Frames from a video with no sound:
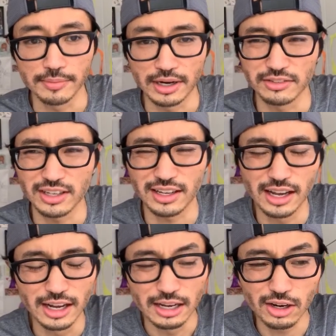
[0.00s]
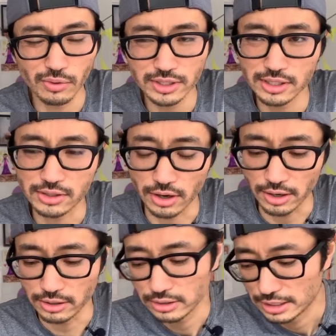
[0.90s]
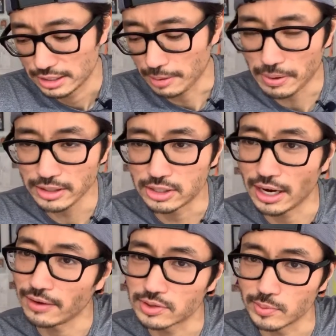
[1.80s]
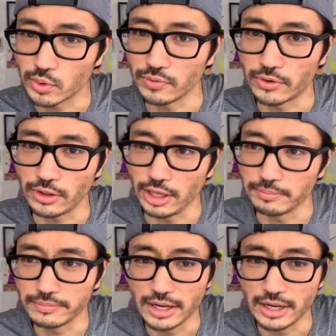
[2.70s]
But I was like, you know, once I start, I probably should have some sort of clip.